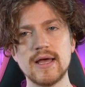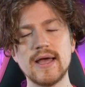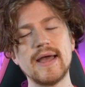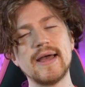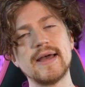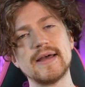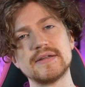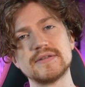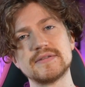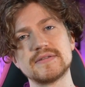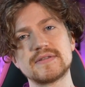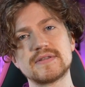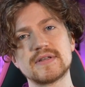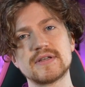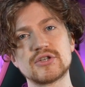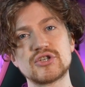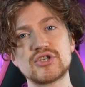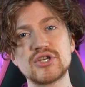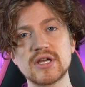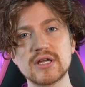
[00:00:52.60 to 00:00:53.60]
and
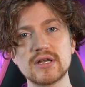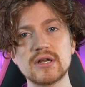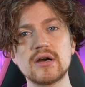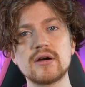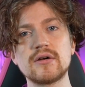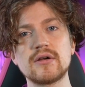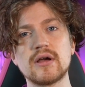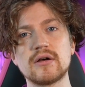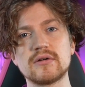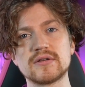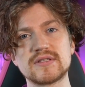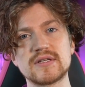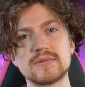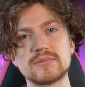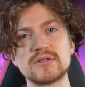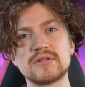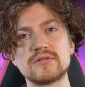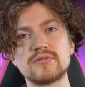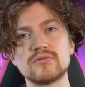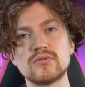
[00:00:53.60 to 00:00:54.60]
Shiganari, our
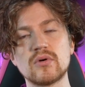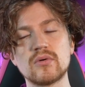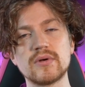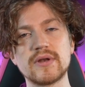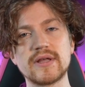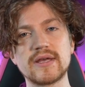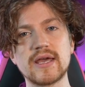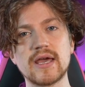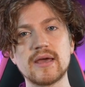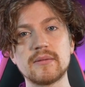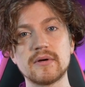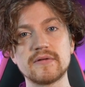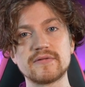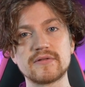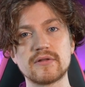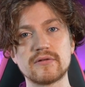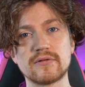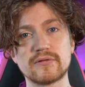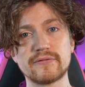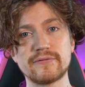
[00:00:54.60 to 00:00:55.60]
substitute, only came
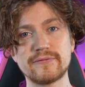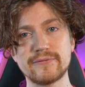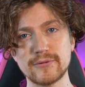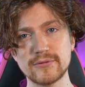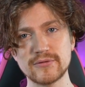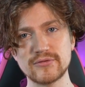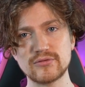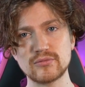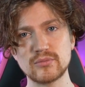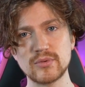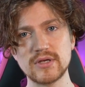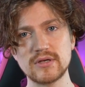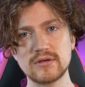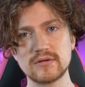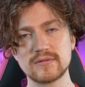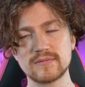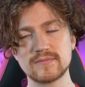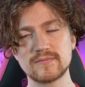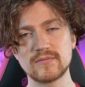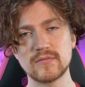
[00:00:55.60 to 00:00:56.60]
after the first week
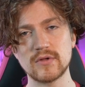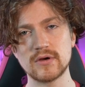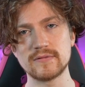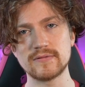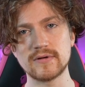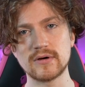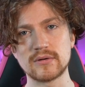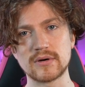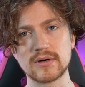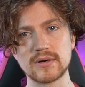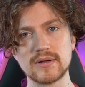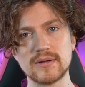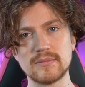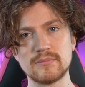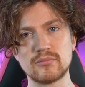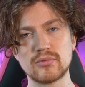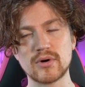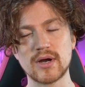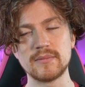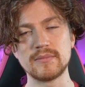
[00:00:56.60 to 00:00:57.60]
of our
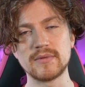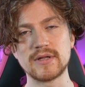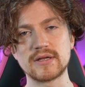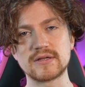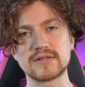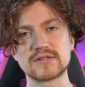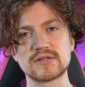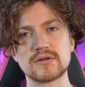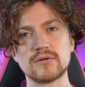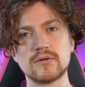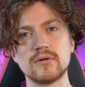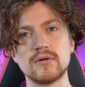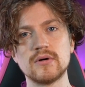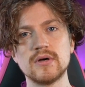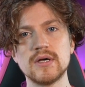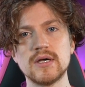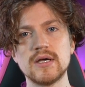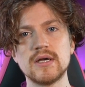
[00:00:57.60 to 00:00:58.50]
Prime League, so